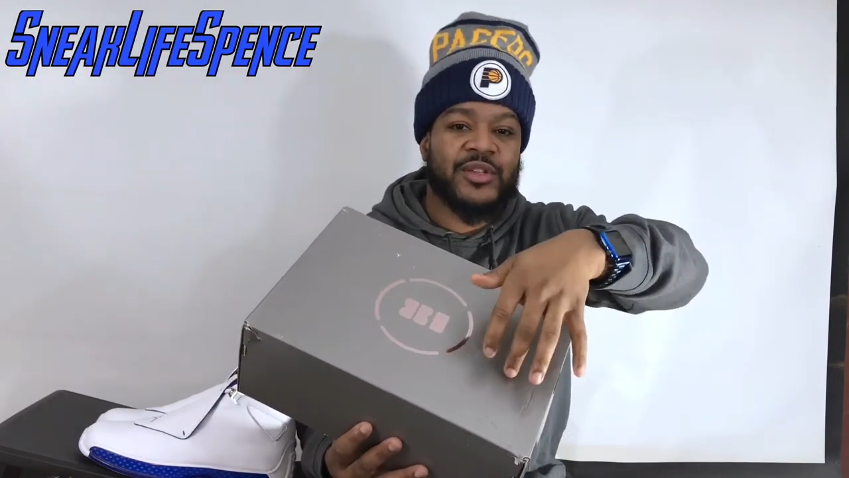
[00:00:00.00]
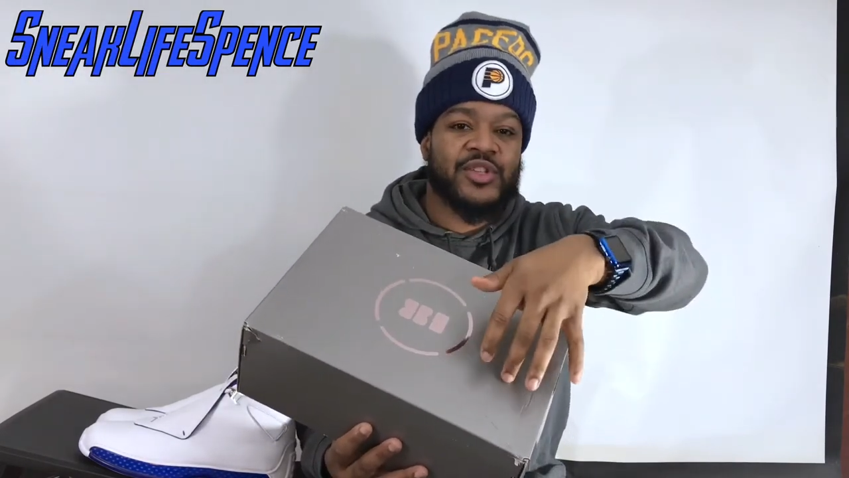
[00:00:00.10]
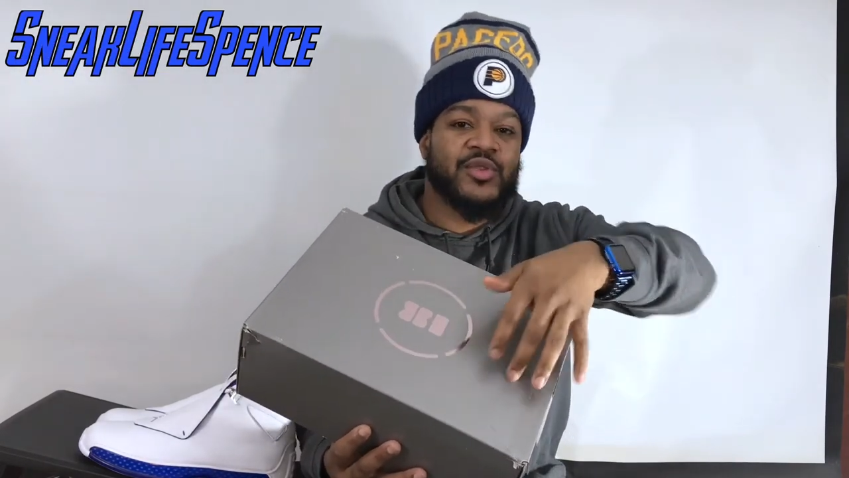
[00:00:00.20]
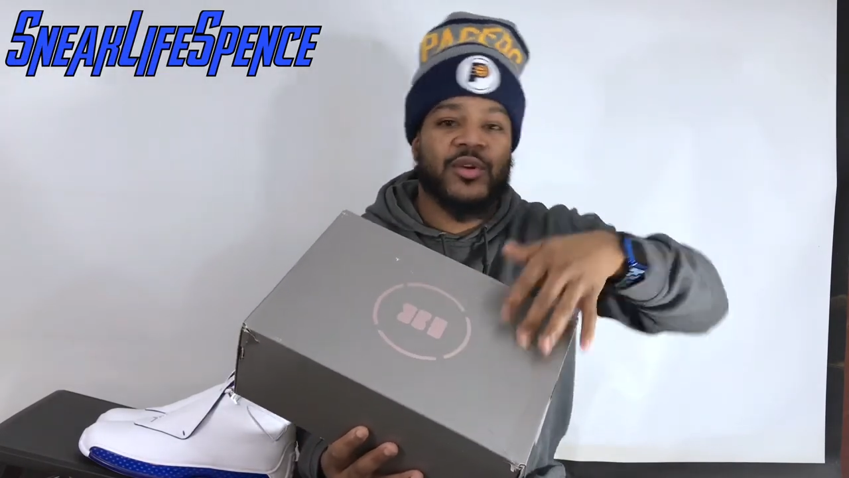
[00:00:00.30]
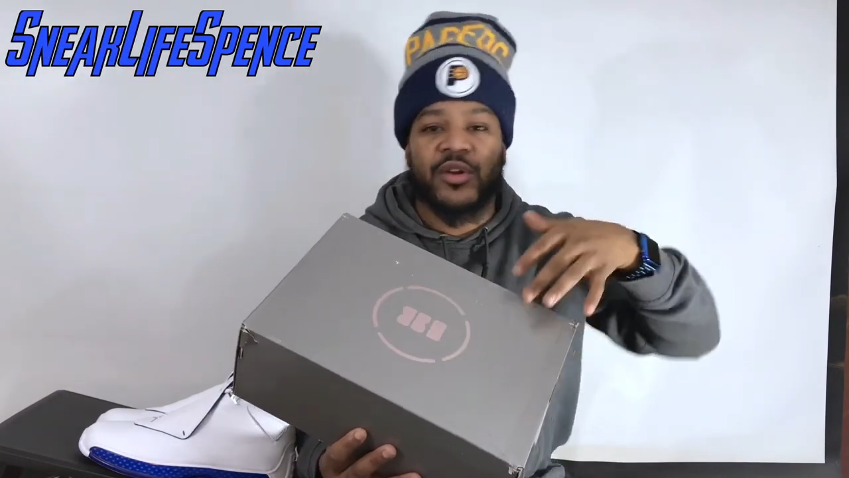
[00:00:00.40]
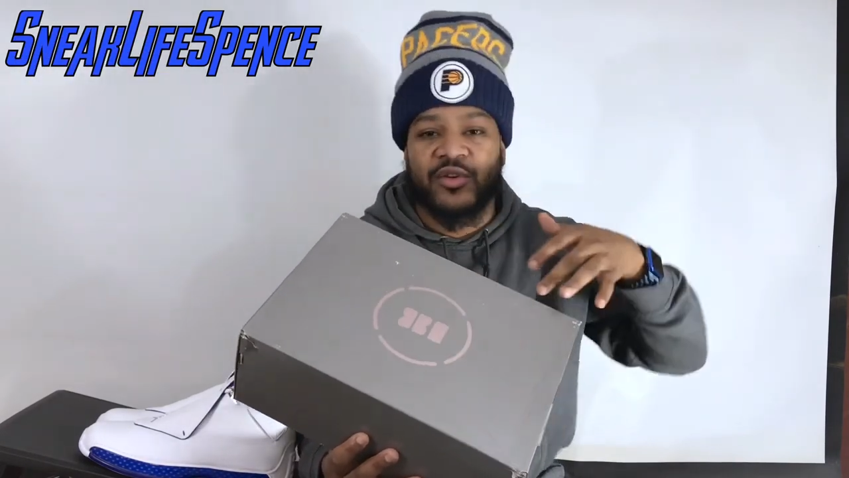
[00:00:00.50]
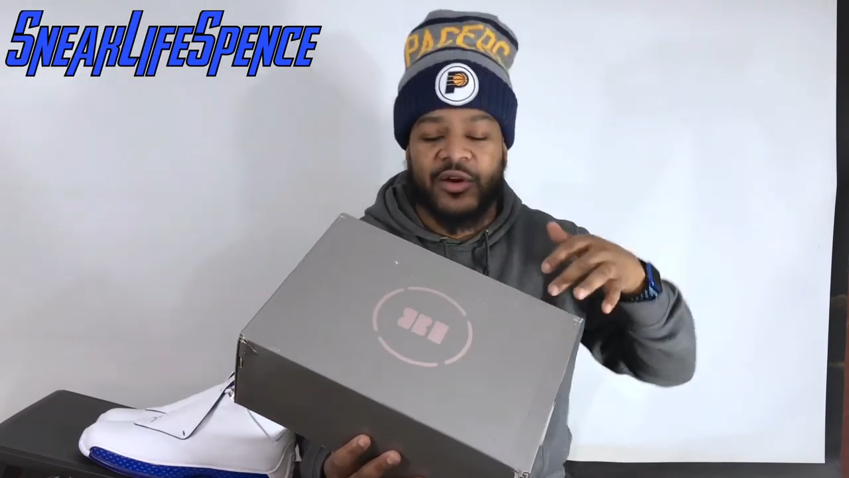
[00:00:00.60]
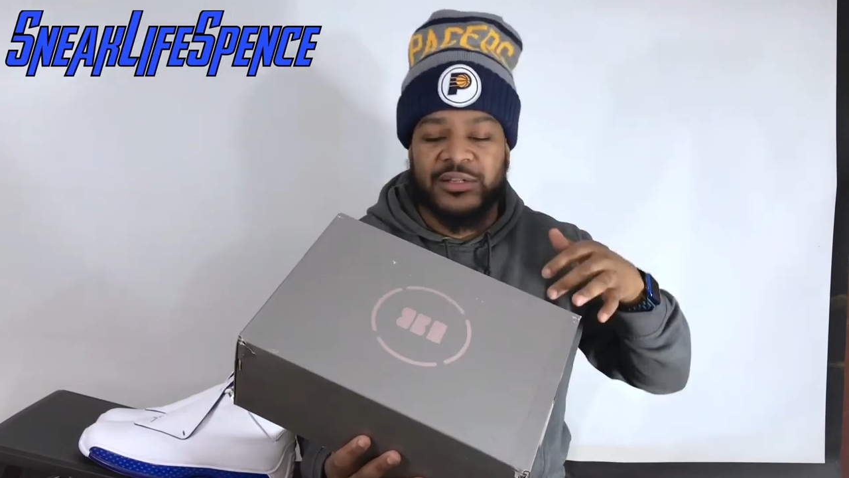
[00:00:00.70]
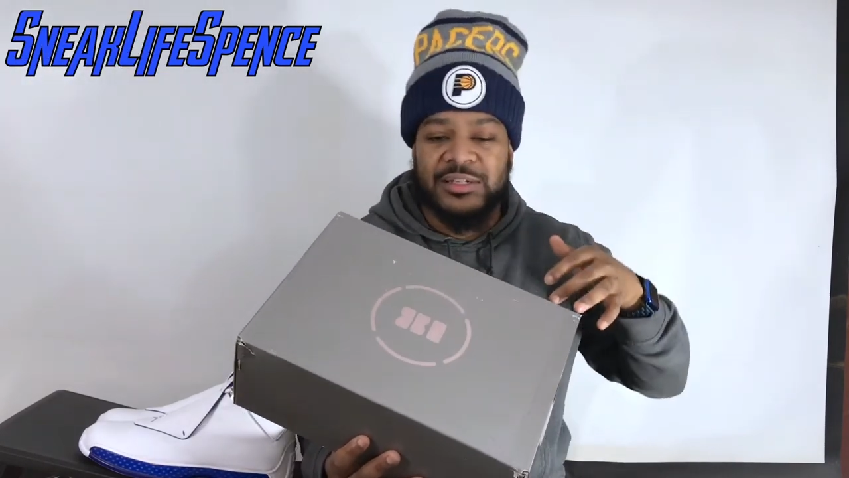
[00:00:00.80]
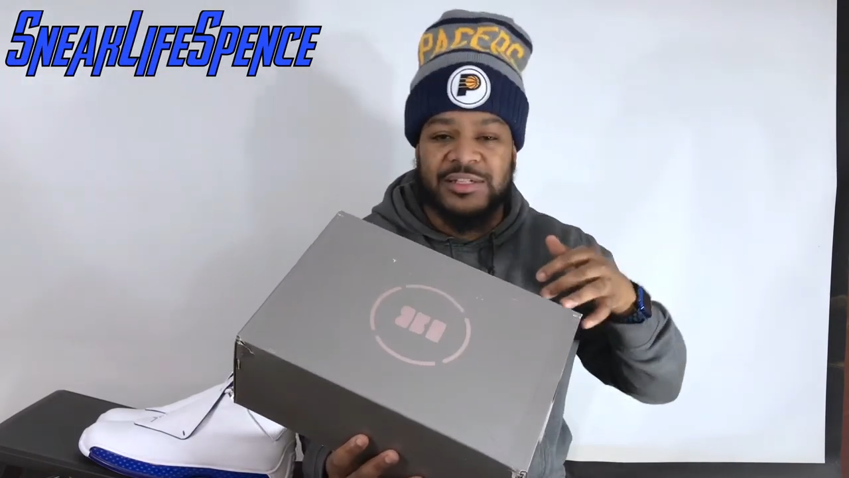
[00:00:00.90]
Jordan
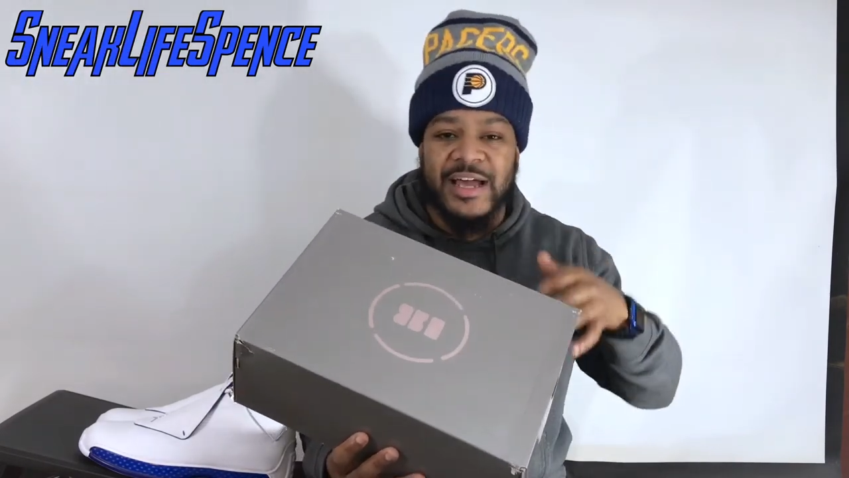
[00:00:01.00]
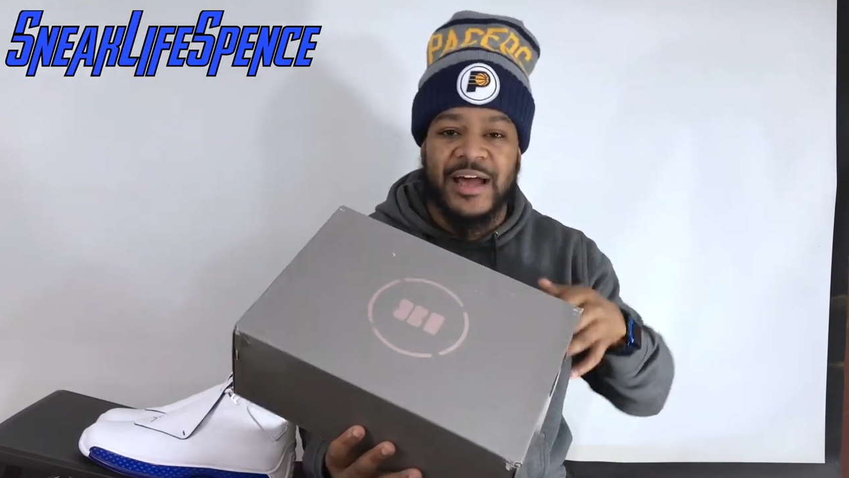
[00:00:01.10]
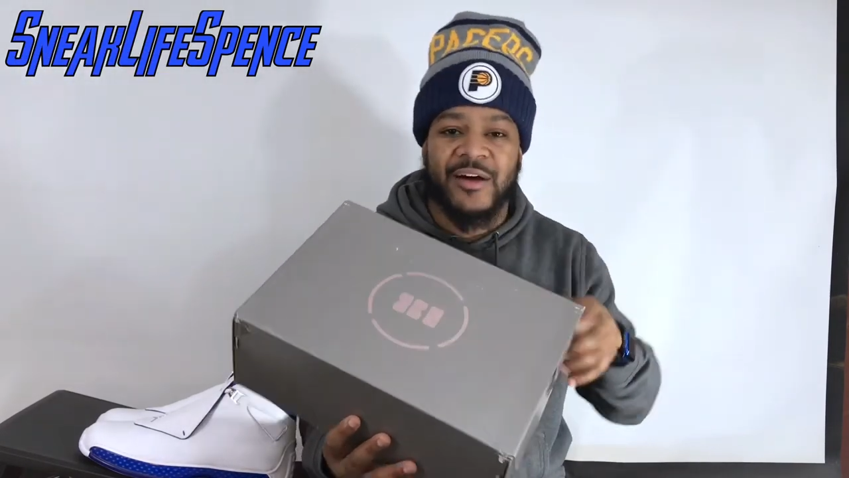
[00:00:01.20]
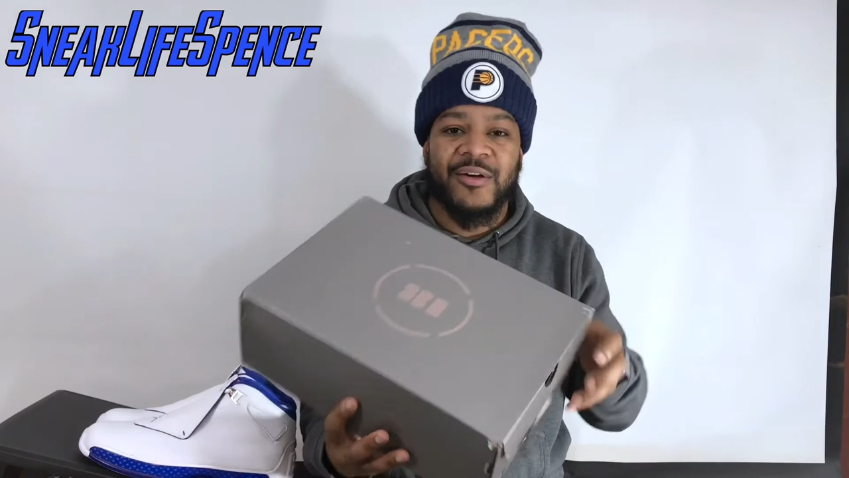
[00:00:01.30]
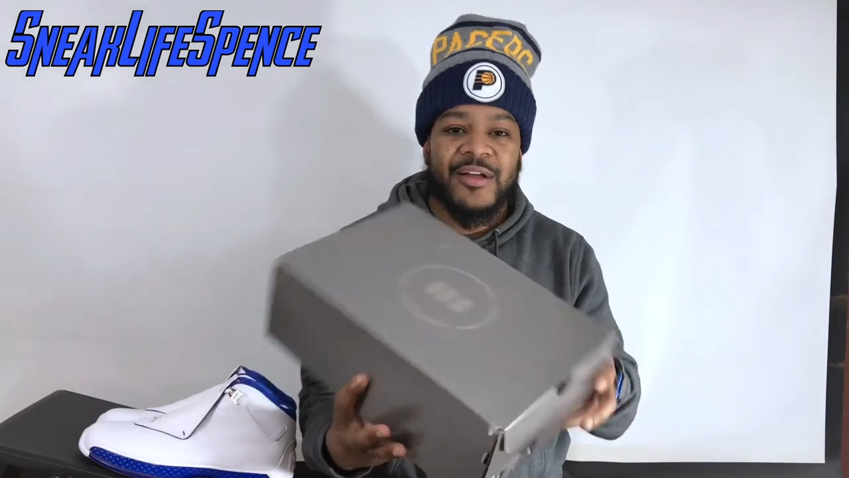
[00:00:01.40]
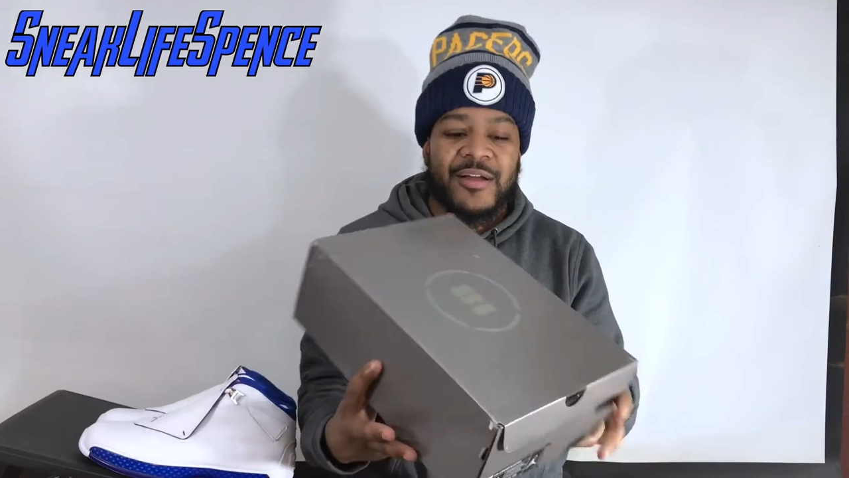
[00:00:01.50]
across the towel.